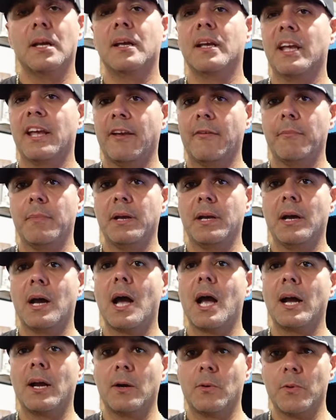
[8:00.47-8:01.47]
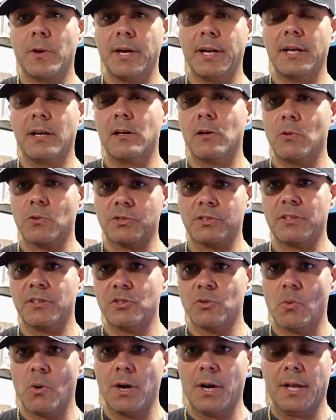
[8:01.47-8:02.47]
gave me a higher rating, closer to
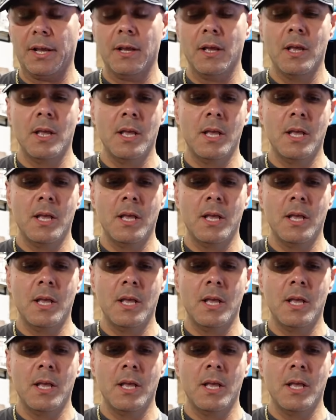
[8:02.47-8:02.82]
20.